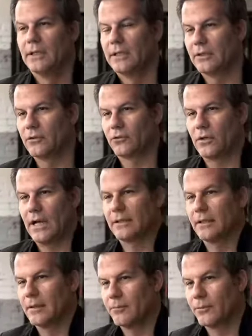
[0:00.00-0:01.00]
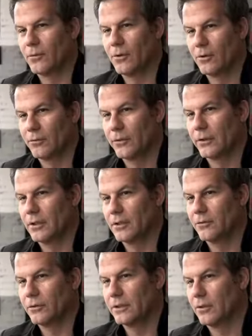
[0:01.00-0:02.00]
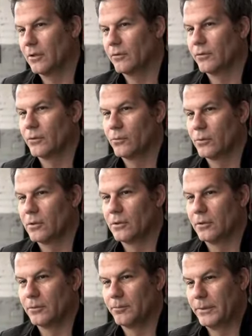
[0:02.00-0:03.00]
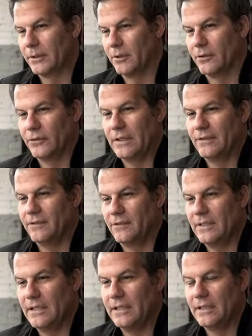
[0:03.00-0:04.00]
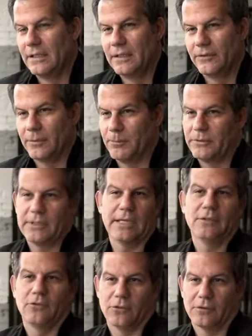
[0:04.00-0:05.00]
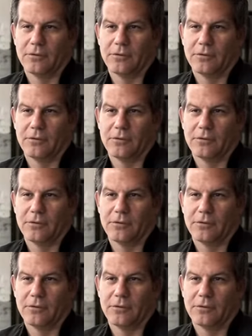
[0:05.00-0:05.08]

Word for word: It's attracting them from all over the country and all over the world because they see the potential